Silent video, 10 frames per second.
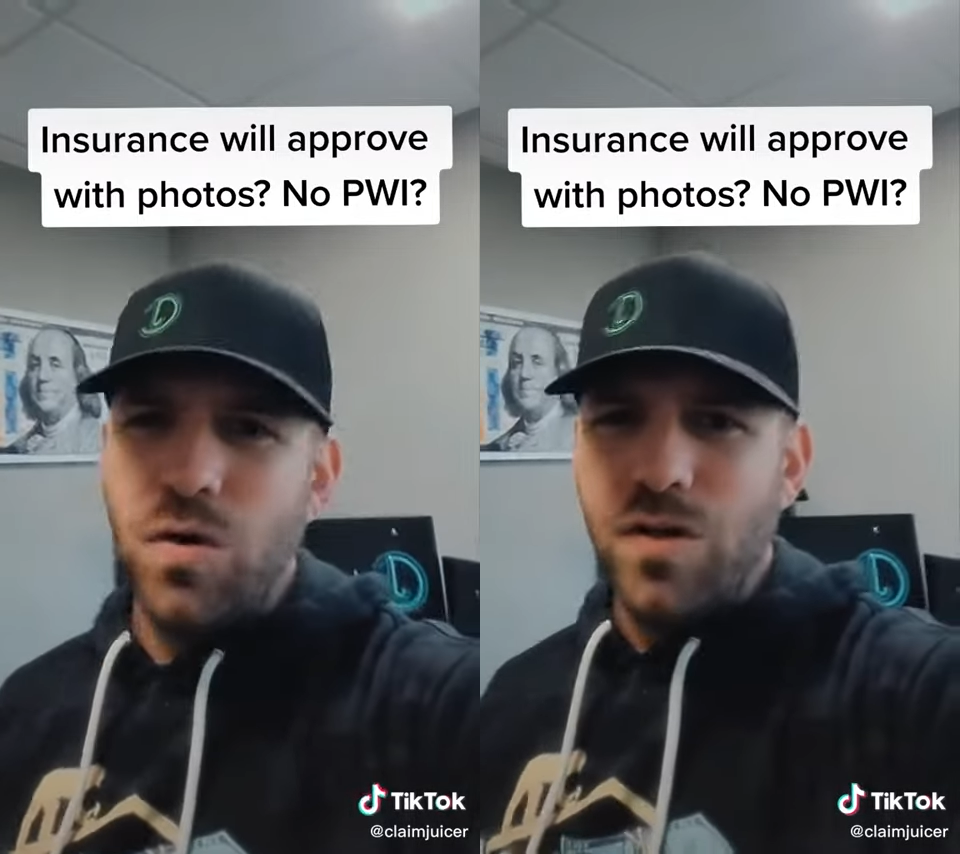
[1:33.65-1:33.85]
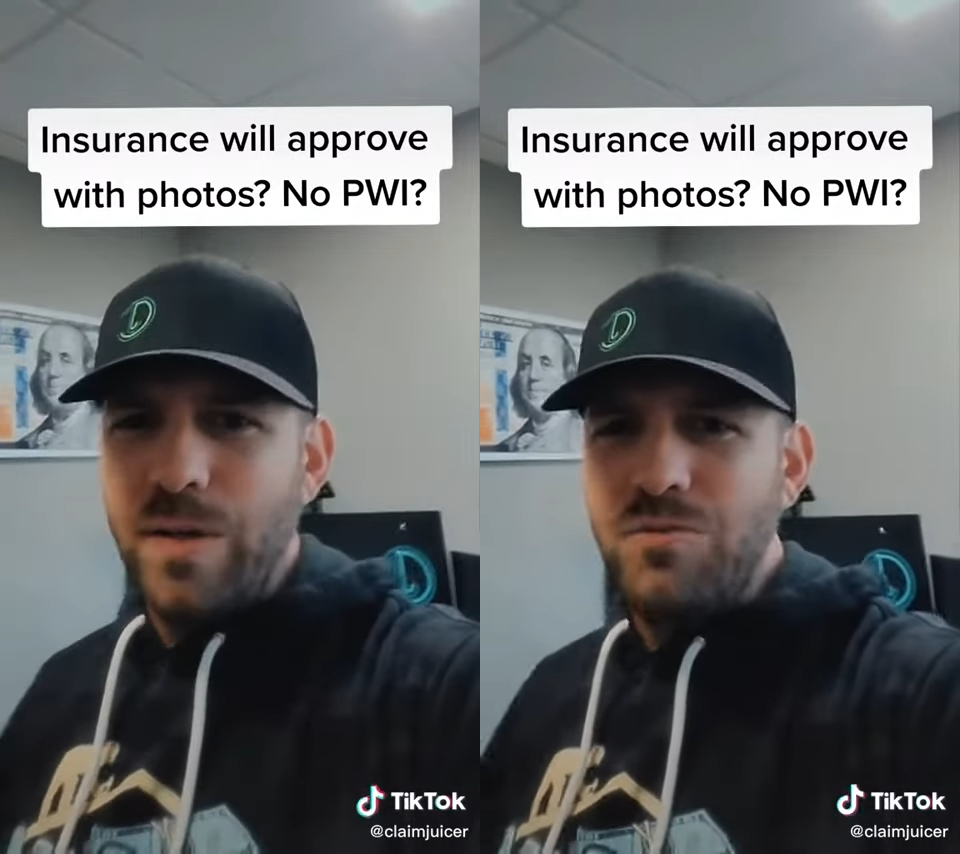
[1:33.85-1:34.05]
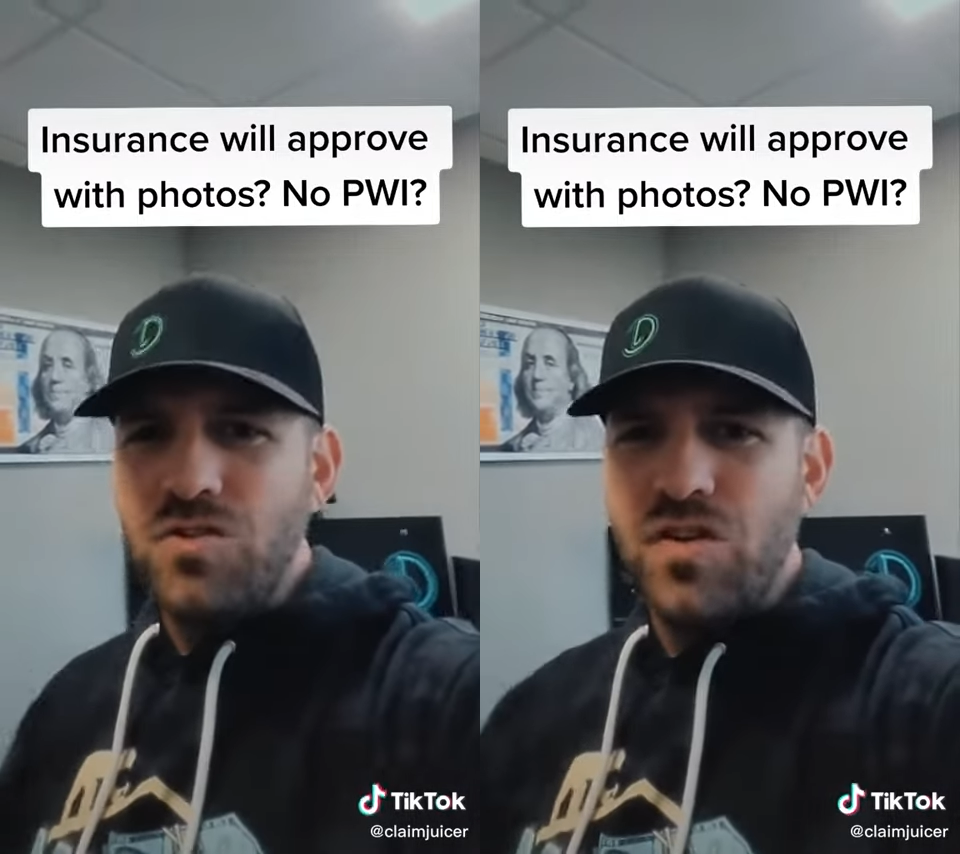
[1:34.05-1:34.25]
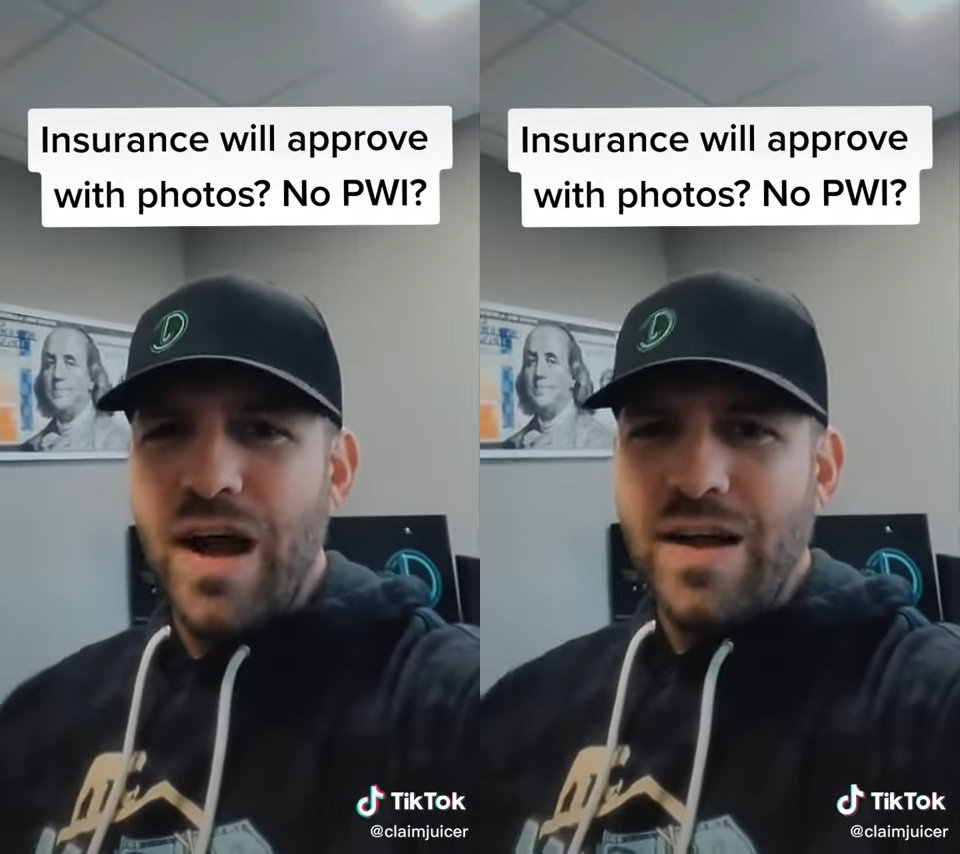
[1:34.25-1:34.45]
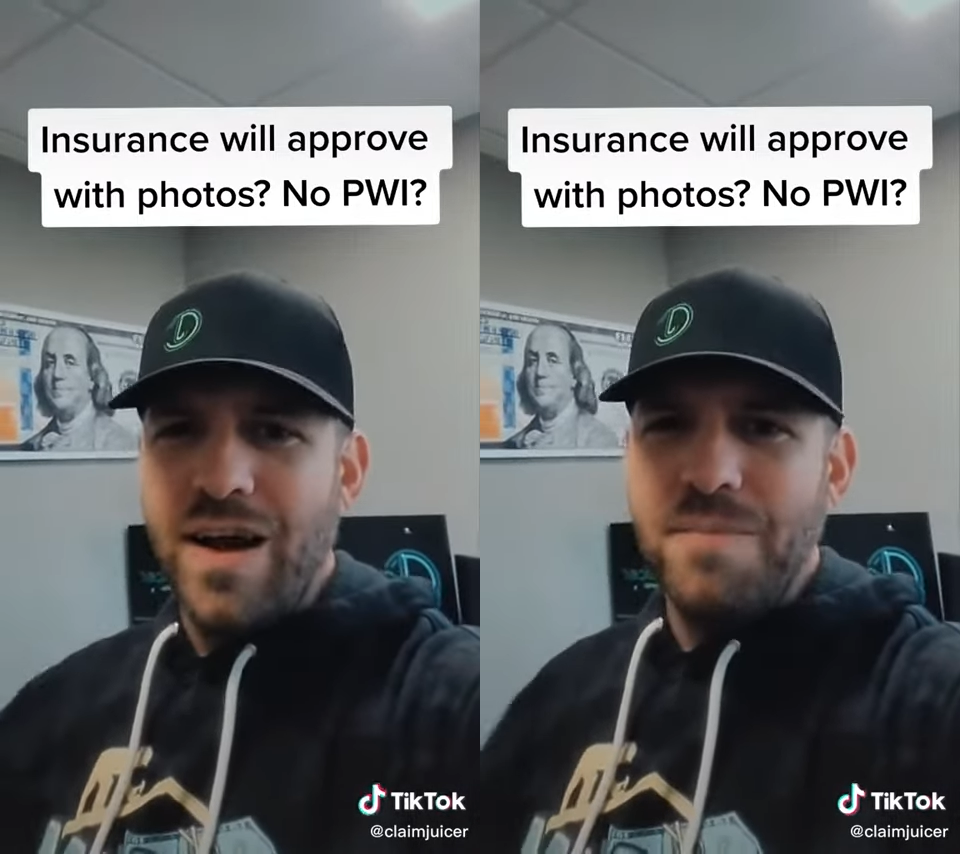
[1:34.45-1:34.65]
Go to
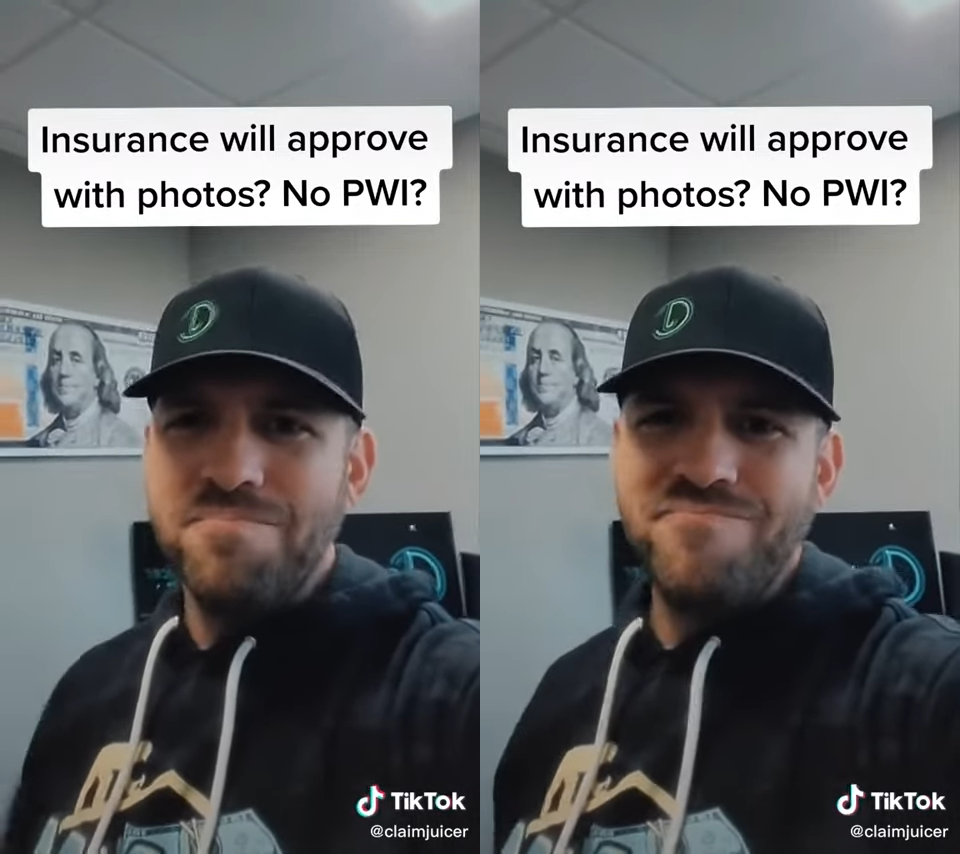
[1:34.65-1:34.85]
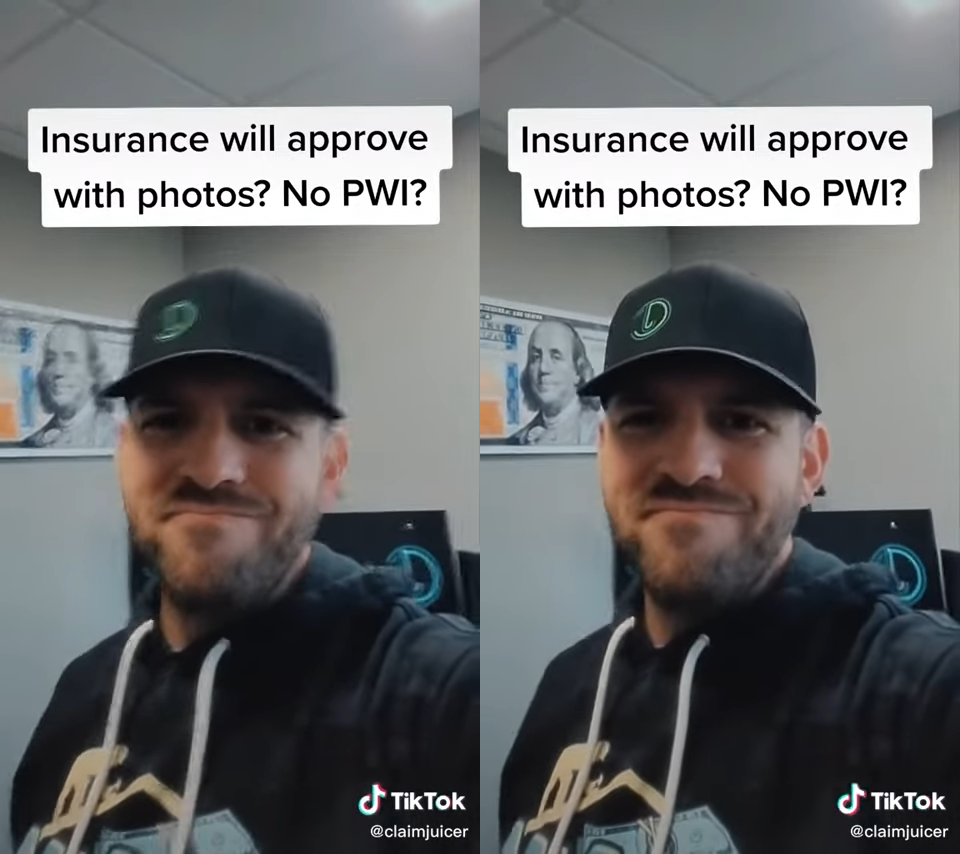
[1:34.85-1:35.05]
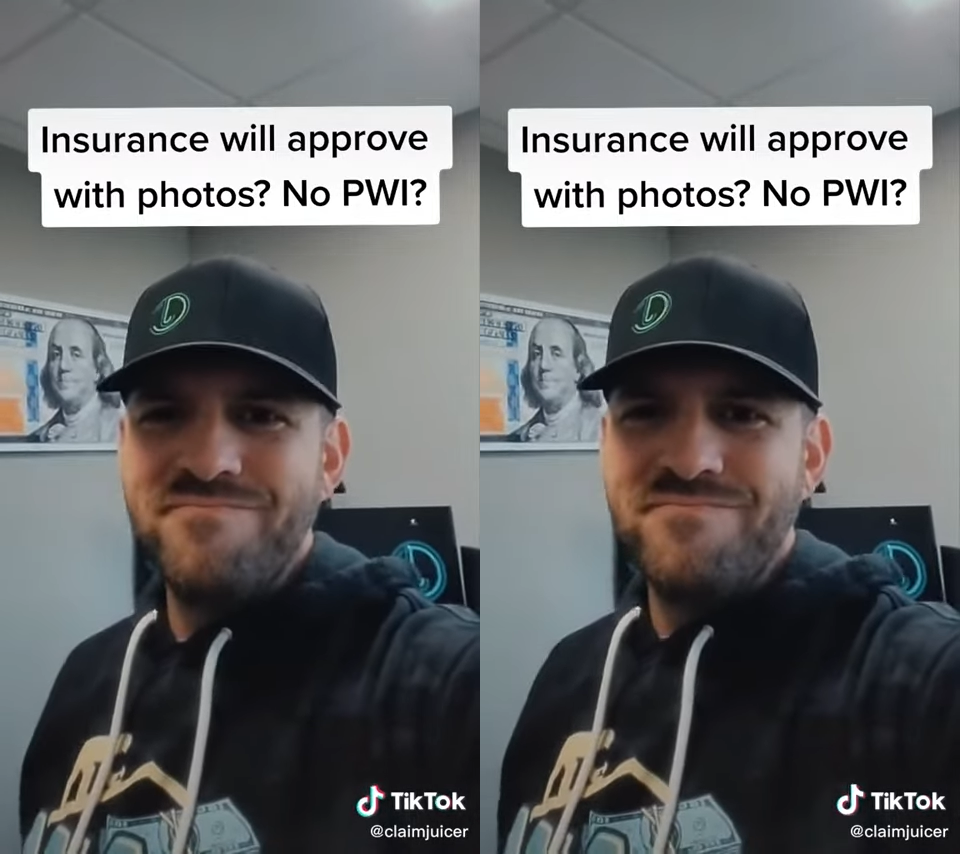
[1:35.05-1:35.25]
claimjuicer.com.